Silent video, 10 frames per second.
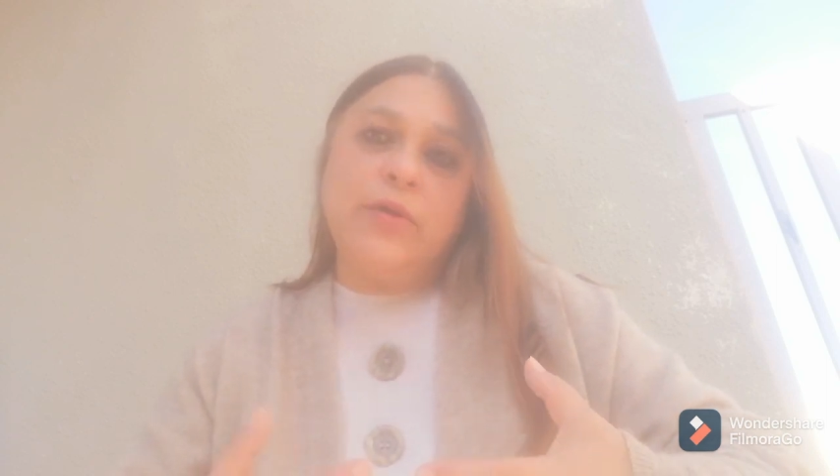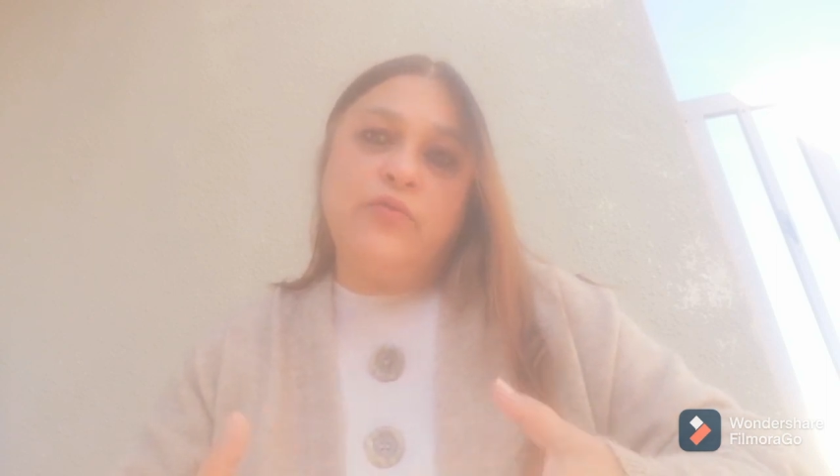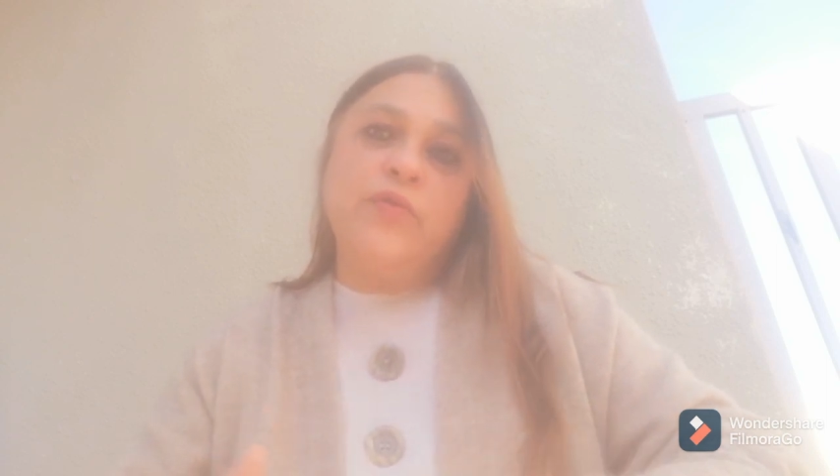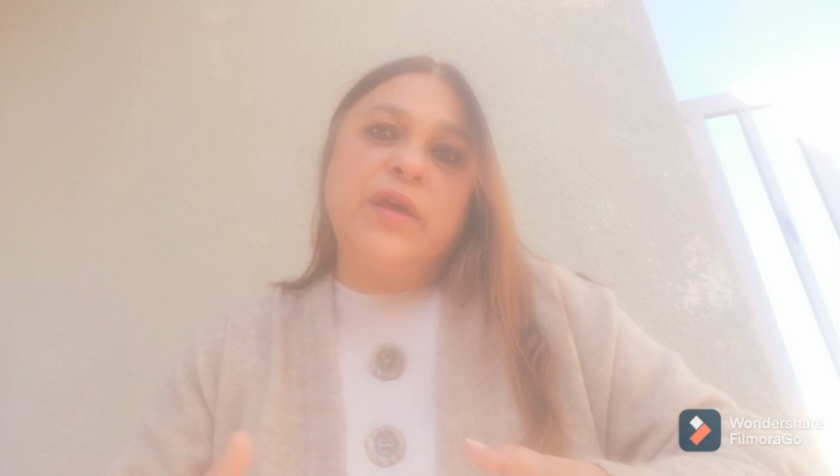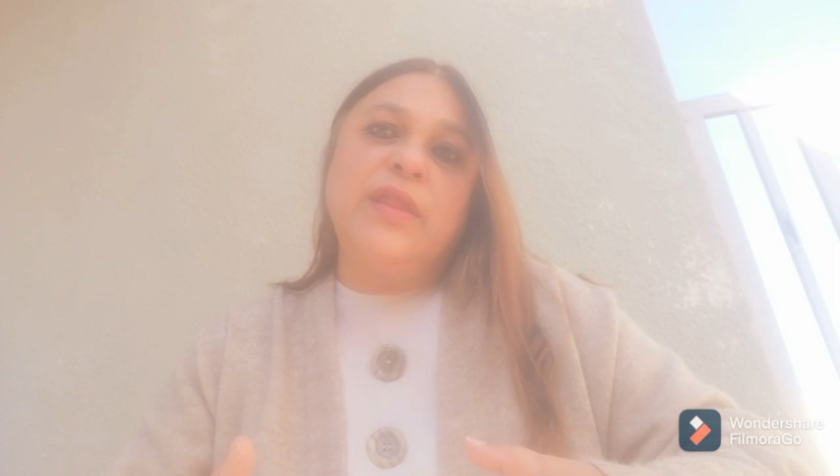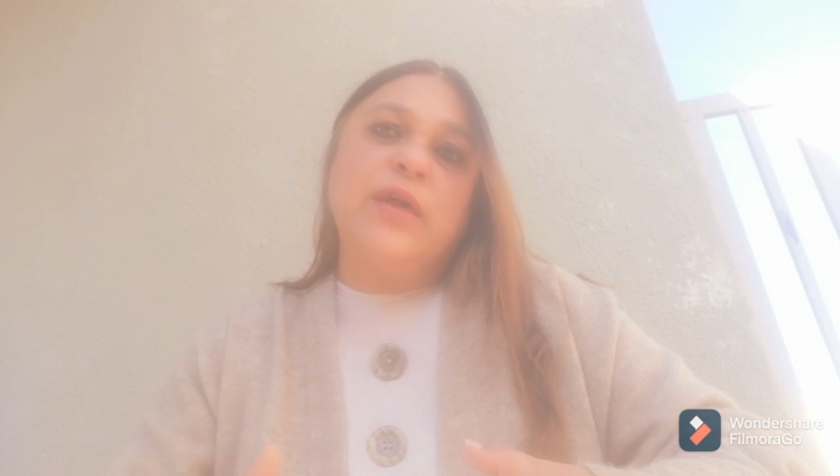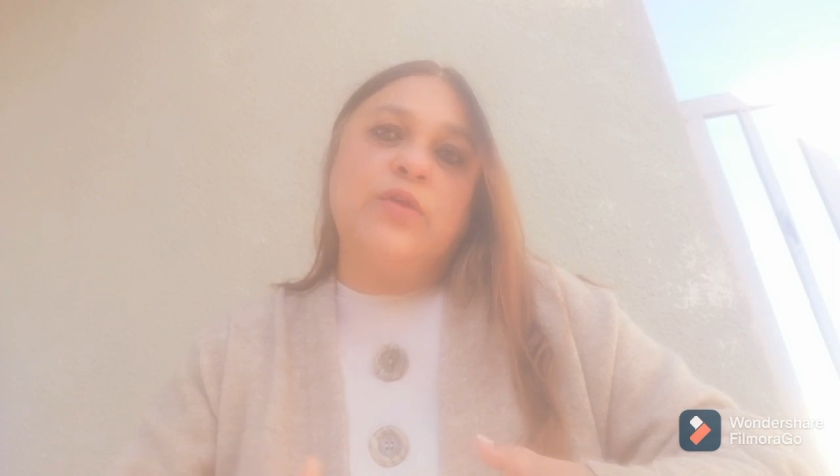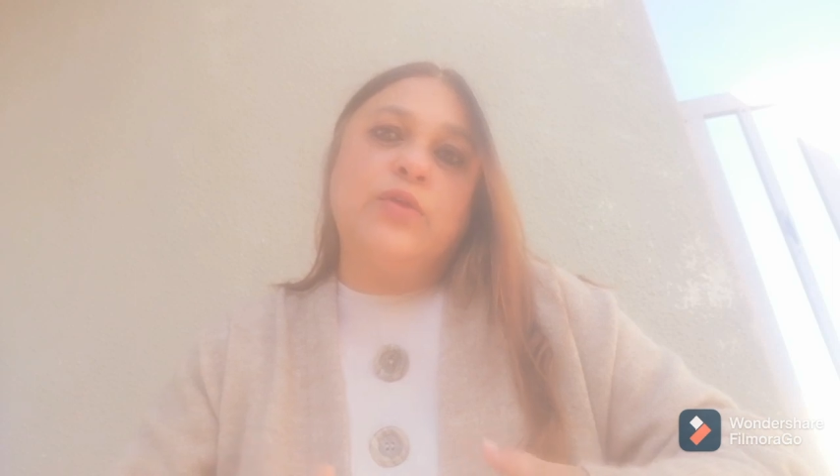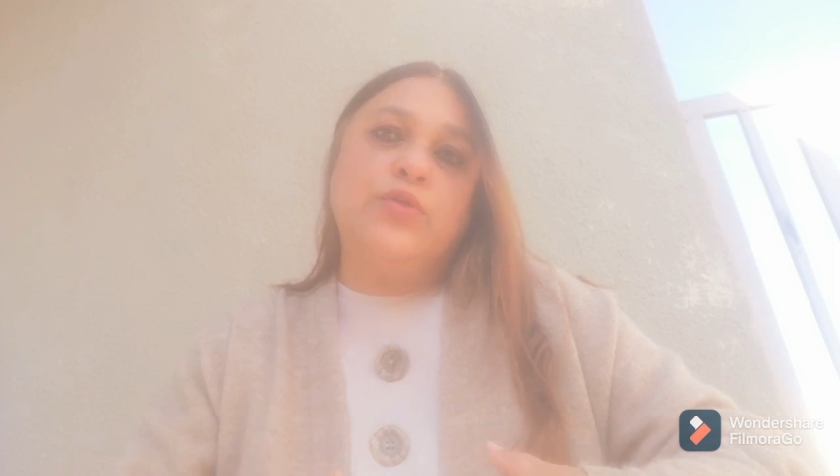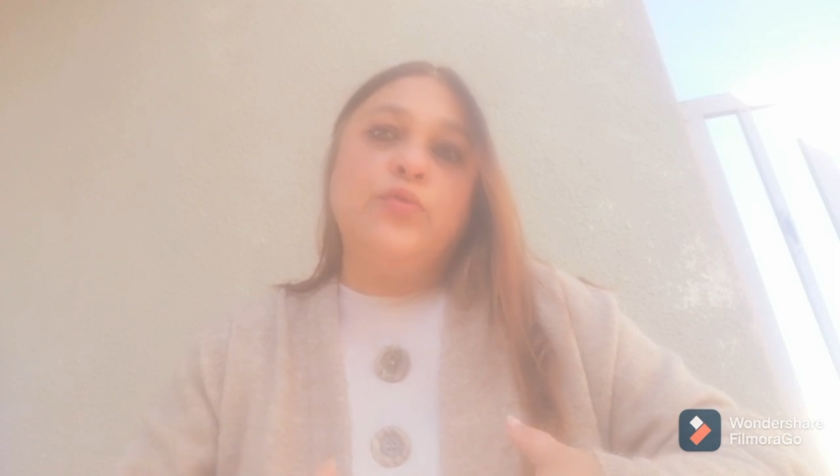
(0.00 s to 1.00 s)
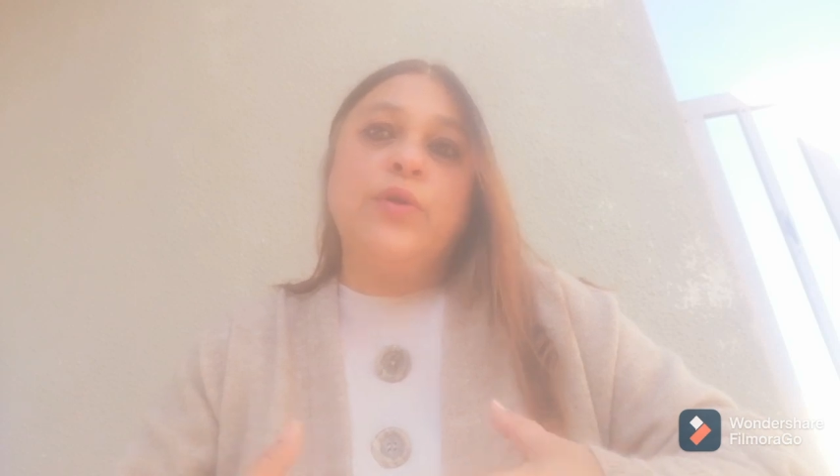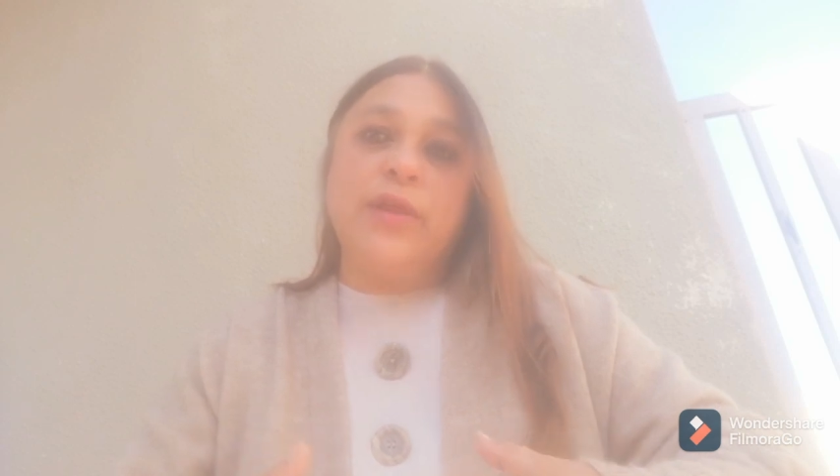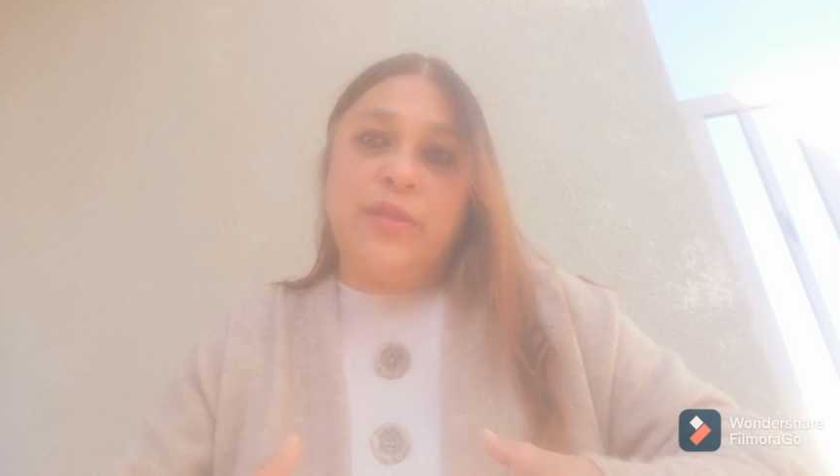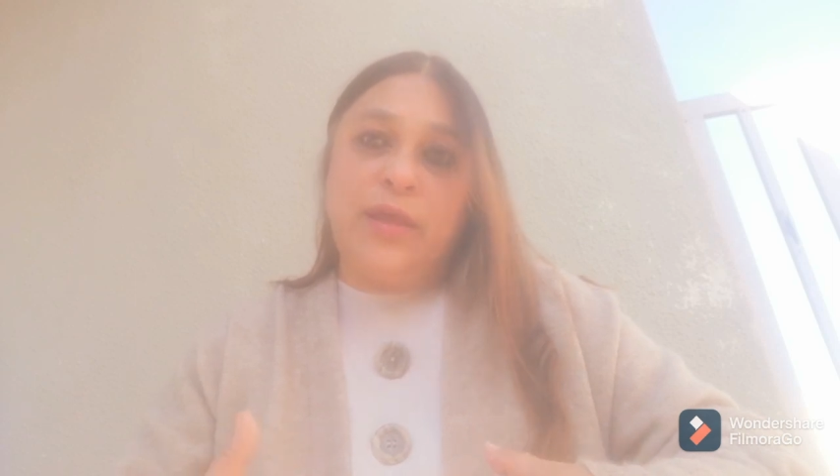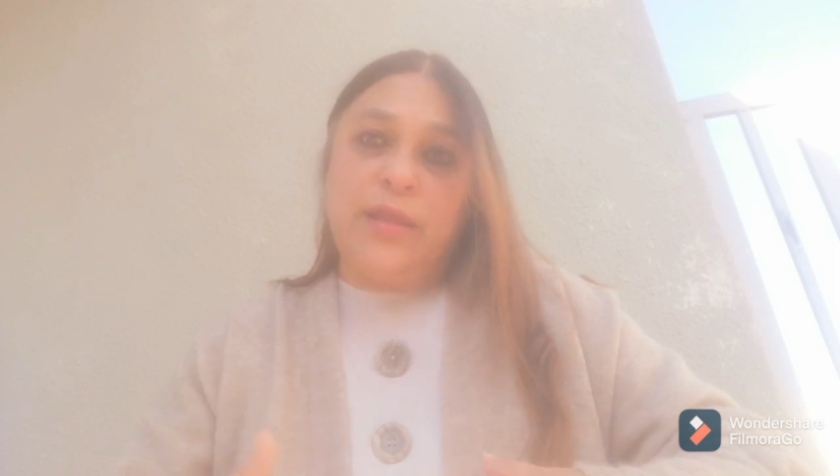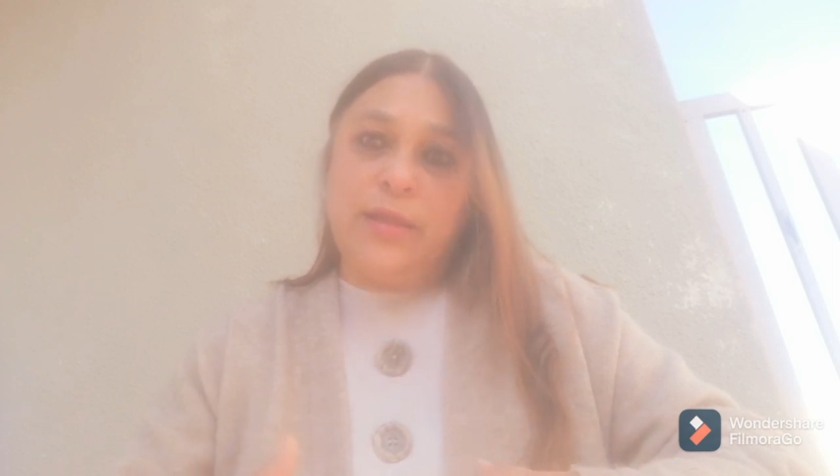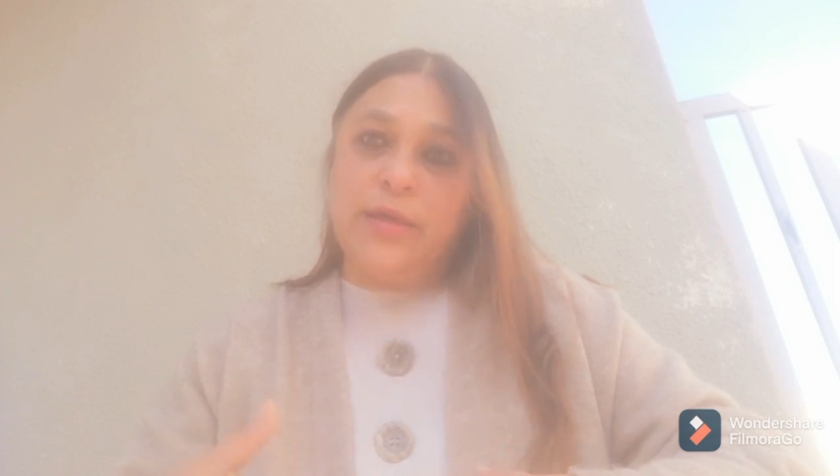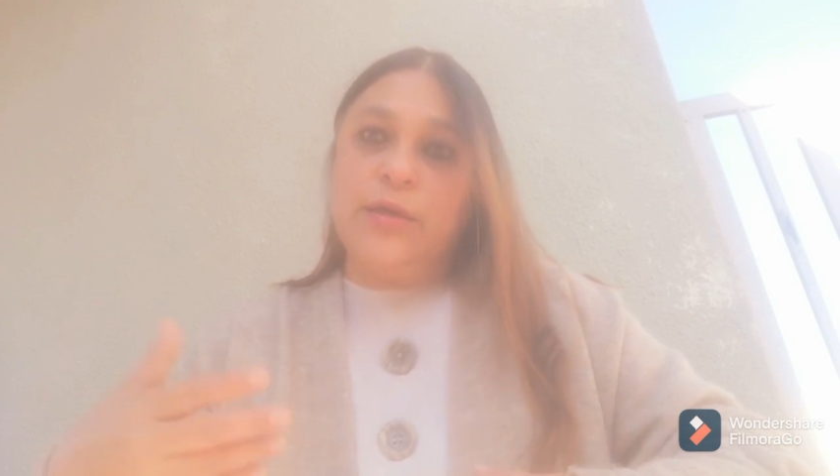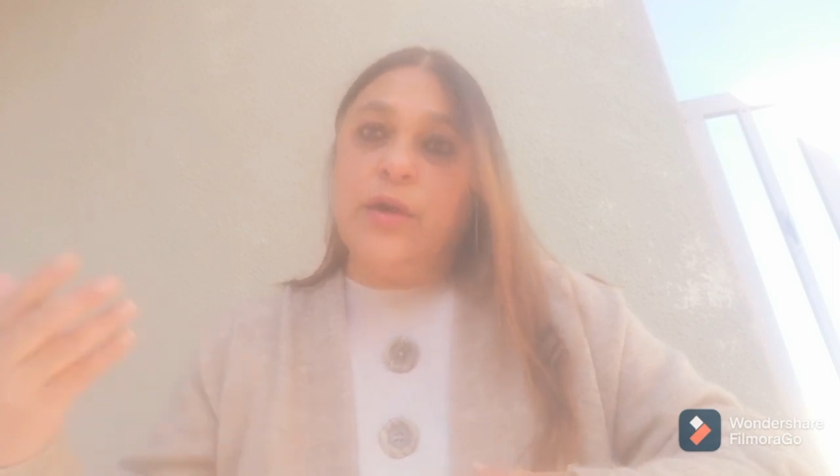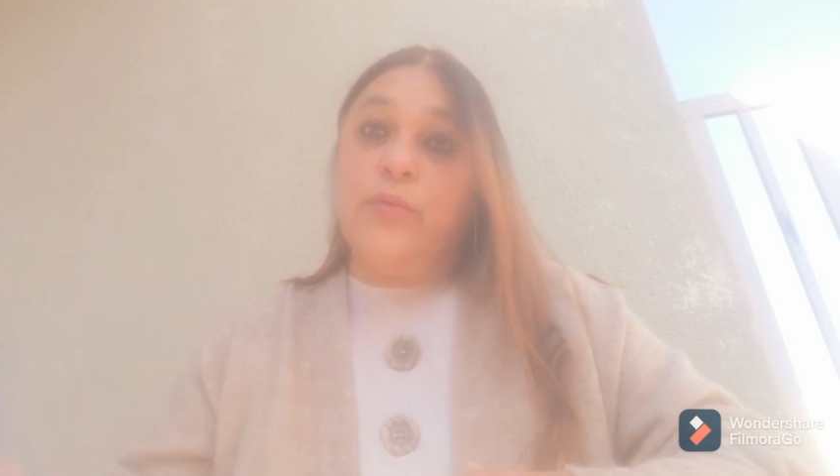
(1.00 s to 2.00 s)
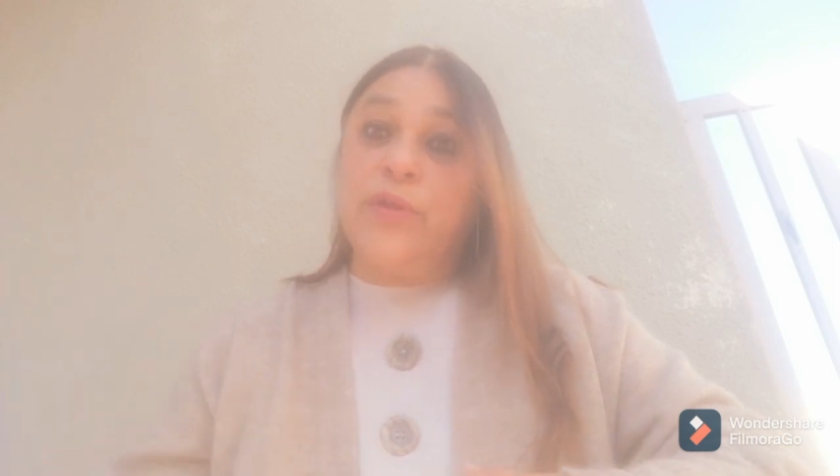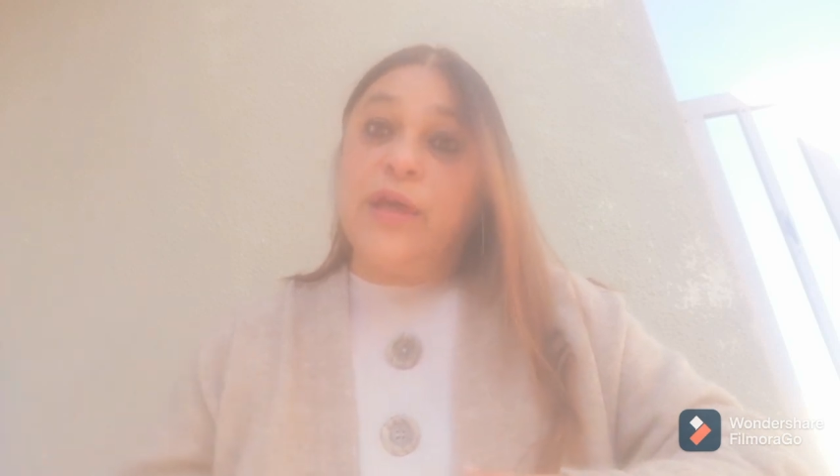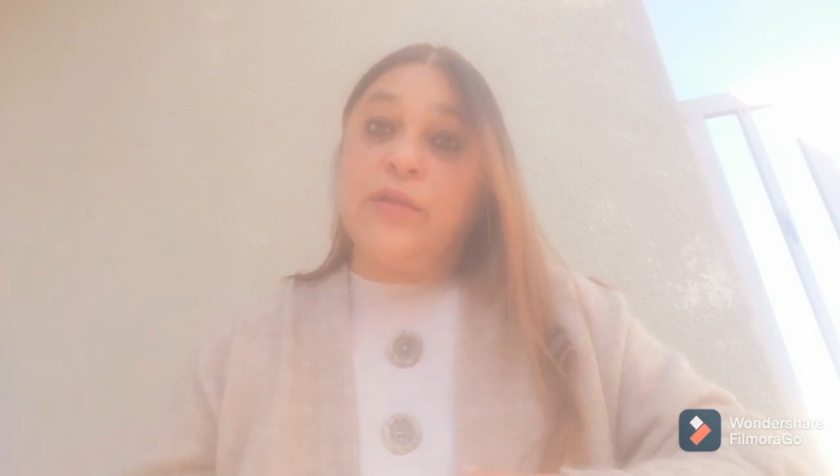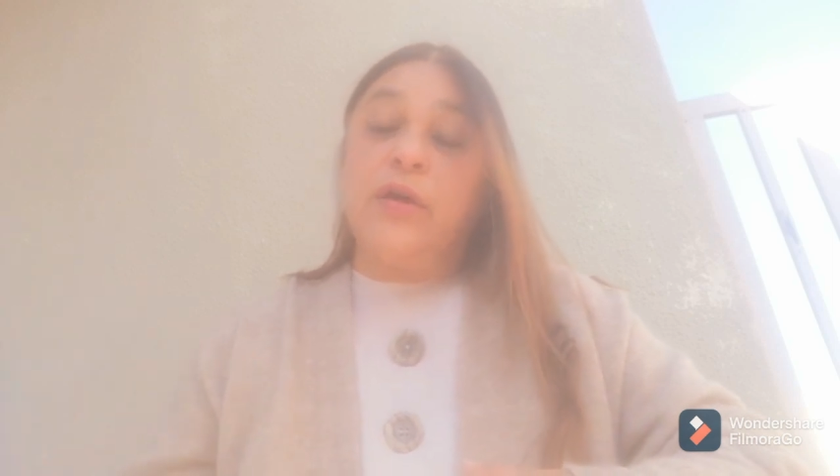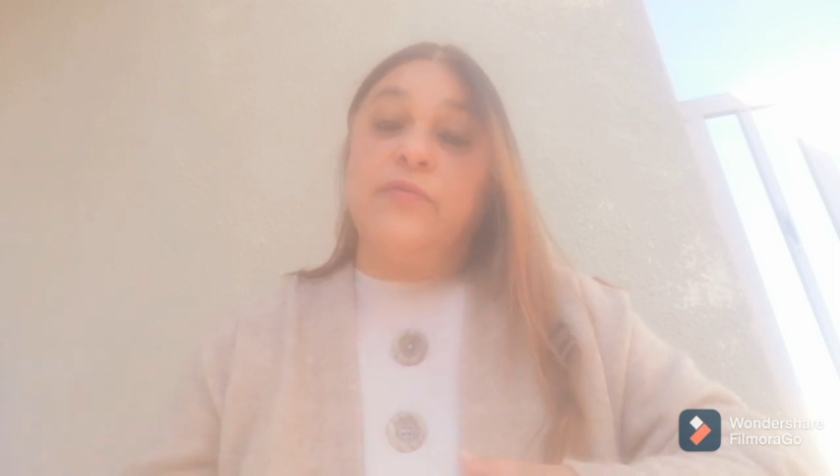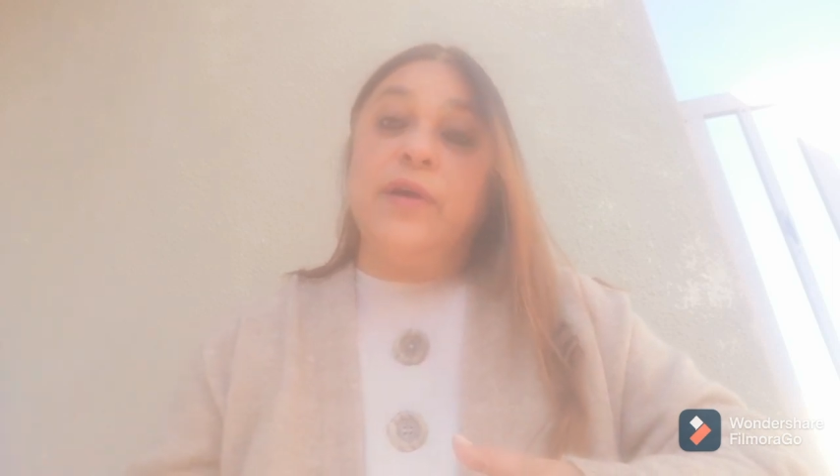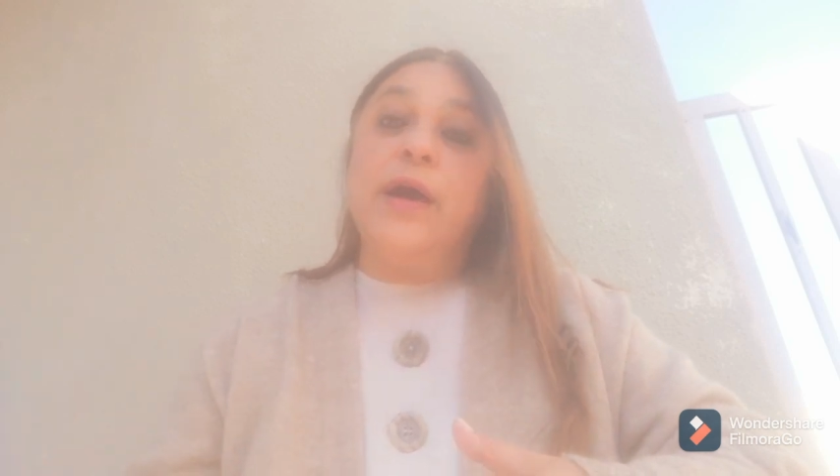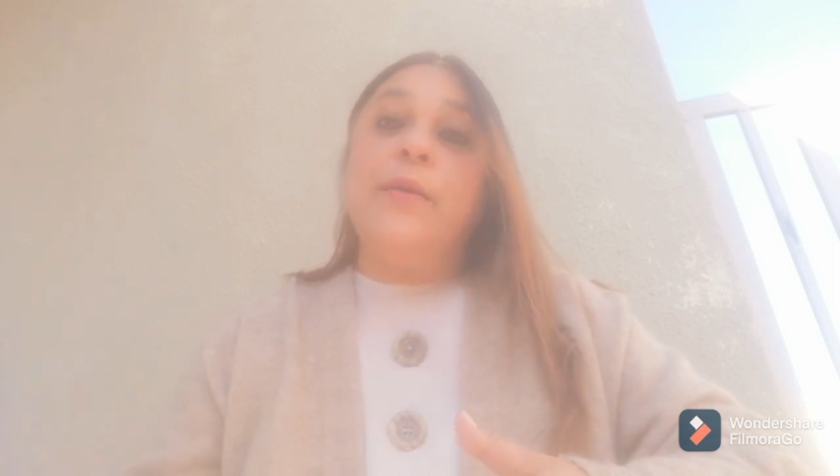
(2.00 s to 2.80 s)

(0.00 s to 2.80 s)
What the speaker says: agree that you can then go with that offer.